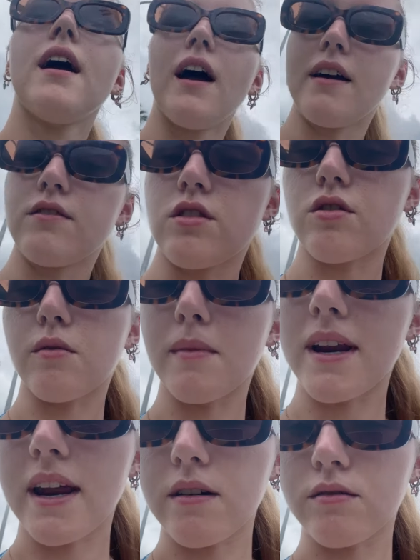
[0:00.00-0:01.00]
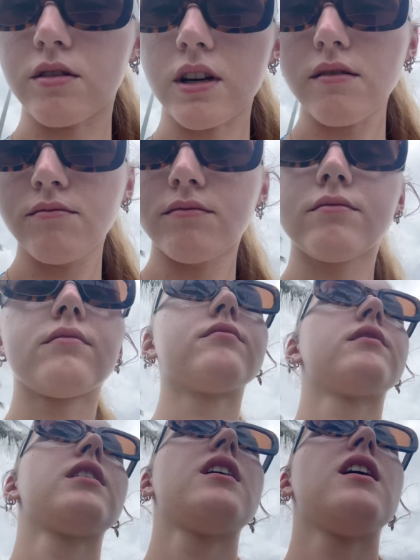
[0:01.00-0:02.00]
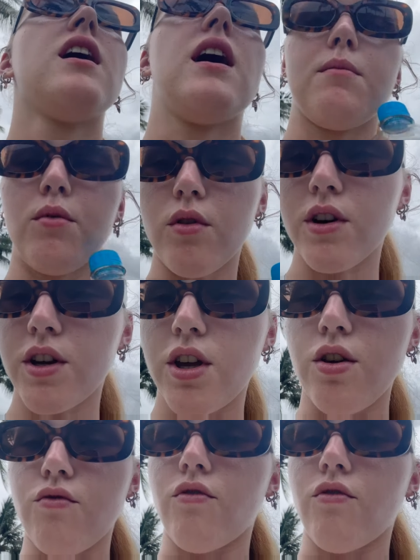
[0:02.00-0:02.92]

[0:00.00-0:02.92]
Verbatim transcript: I've just got my nails done. I bought a cute